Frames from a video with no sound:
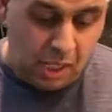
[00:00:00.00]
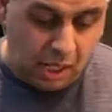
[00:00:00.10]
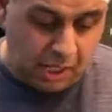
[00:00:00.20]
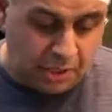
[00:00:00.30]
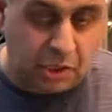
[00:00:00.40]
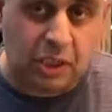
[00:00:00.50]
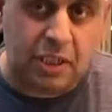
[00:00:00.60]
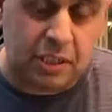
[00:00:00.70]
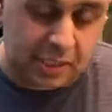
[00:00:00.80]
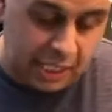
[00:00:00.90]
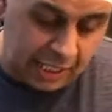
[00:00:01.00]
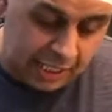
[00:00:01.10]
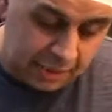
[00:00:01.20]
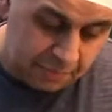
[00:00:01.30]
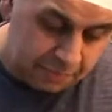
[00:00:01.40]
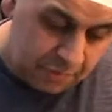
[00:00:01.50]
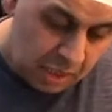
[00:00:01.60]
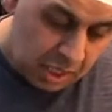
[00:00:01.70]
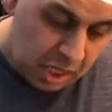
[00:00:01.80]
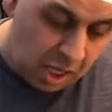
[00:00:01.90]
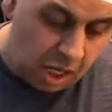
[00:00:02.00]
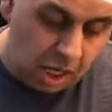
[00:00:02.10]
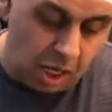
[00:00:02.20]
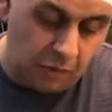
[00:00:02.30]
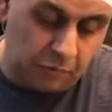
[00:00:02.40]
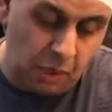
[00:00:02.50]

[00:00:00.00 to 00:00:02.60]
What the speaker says: And as you can see, I've